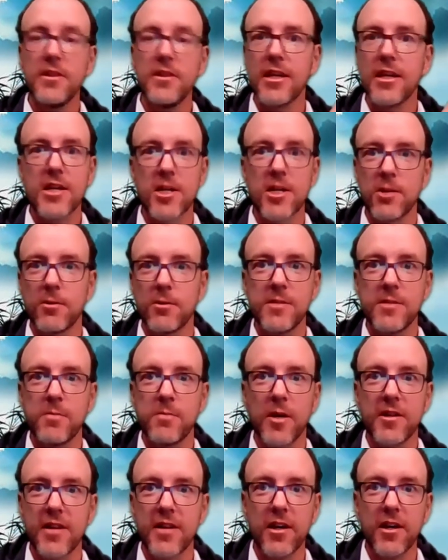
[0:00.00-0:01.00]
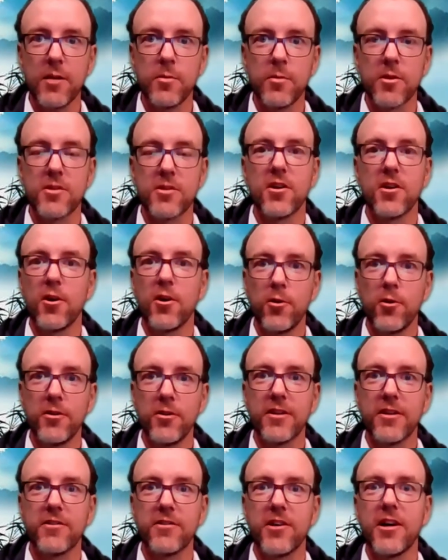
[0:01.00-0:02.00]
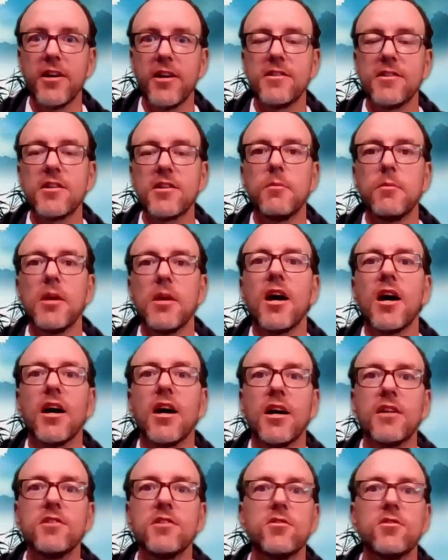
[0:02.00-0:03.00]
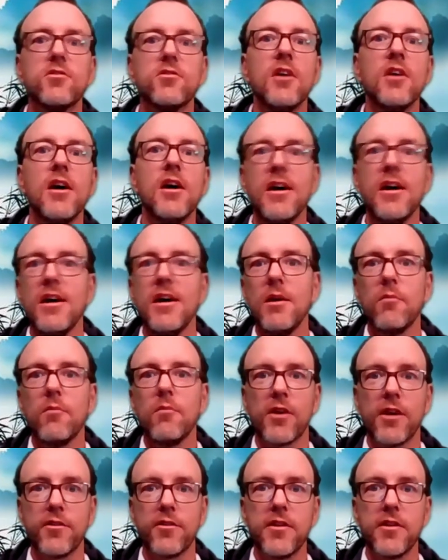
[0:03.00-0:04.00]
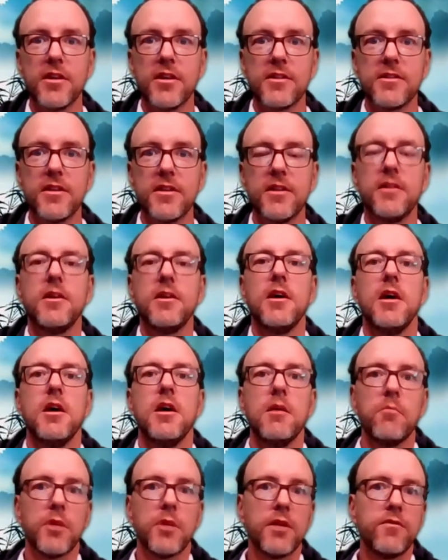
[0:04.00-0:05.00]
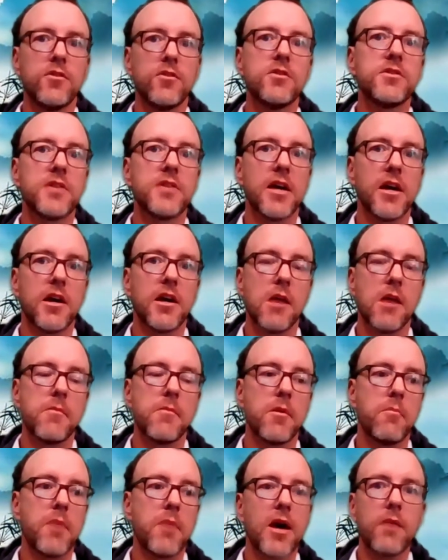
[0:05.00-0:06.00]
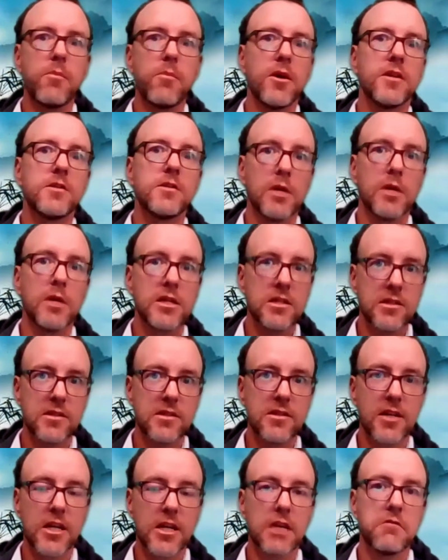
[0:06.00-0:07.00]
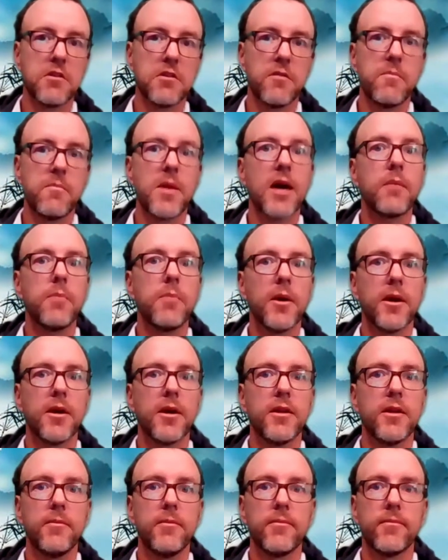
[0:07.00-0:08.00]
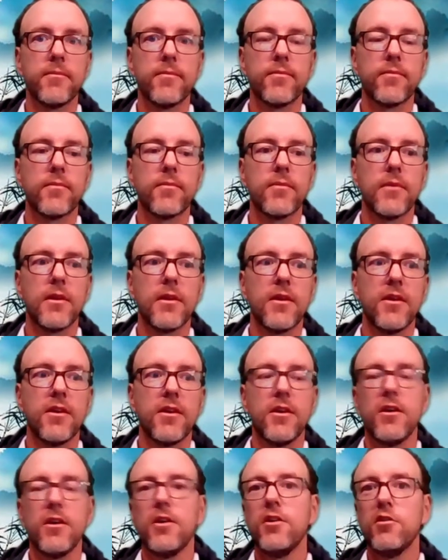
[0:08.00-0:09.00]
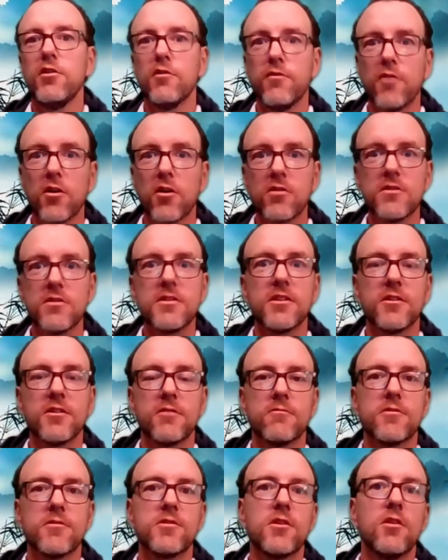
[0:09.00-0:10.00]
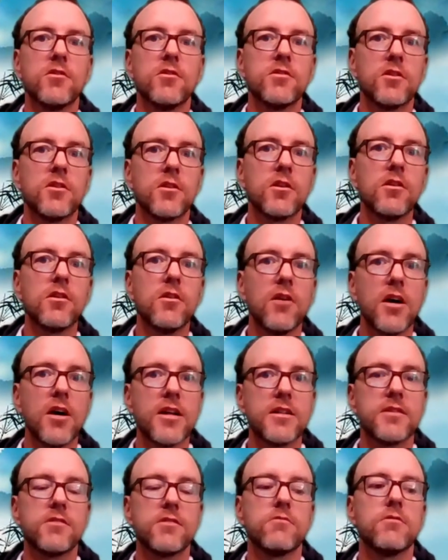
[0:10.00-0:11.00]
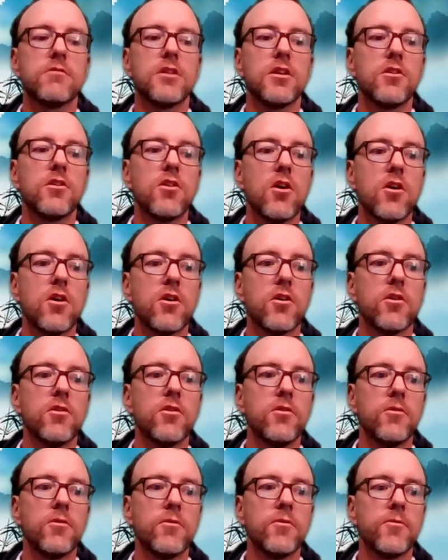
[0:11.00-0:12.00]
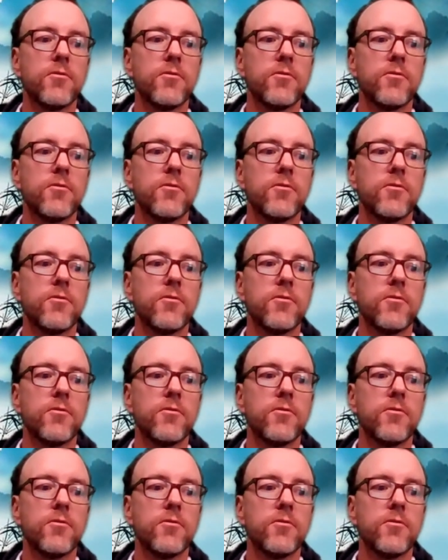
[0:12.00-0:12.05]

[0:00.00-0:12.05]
they're going to expect acupuncture only, right? It's going to be hard to bring other things in. But if you say, I'm a back pain specialist and I get rid of back pain, you're focusing on the result. So the client doesn't really know